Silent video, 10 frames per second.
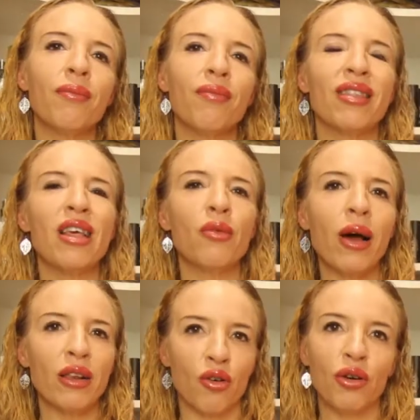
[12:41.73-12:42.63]
what a
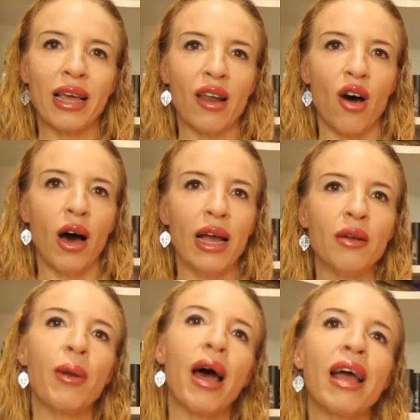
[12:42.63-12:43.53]
difference the treatment
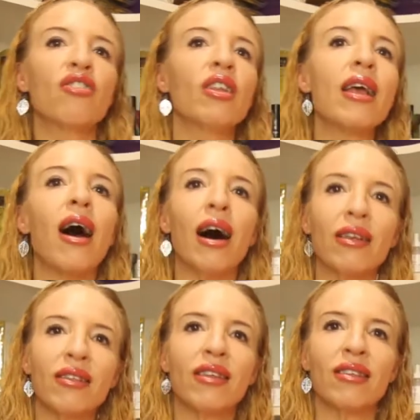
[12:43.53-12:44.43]
has made.
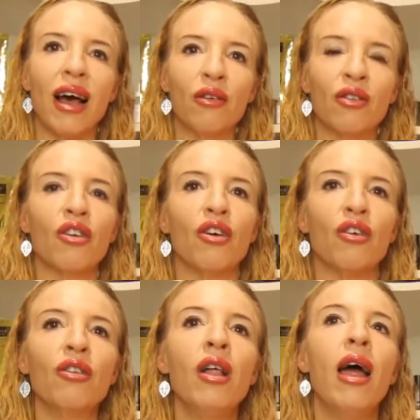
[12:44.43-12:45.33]
It's a little
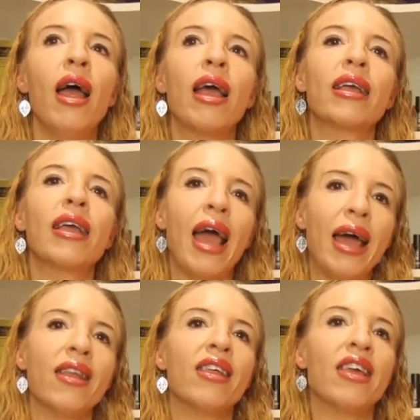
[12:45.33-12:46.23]
early to
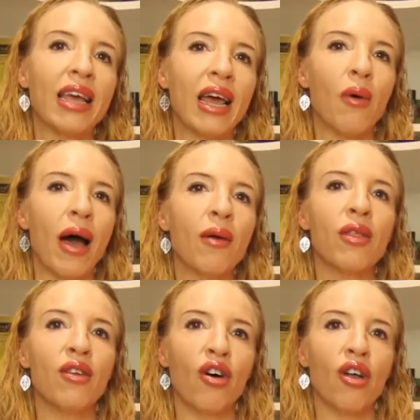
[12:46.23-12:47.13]
assess the long-term
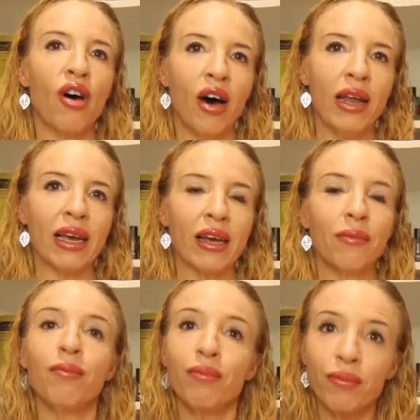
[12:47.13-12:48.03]
effects. My
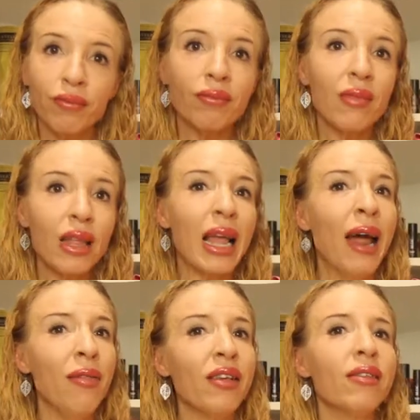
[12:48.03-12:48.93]
eyes are still a little
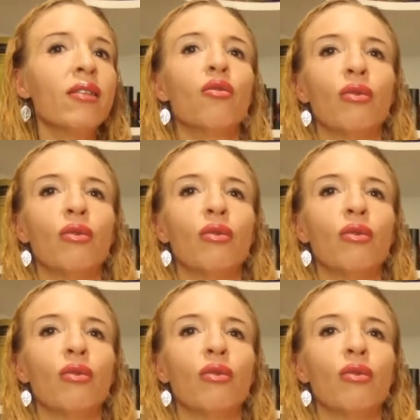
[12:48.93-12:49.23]
swollen,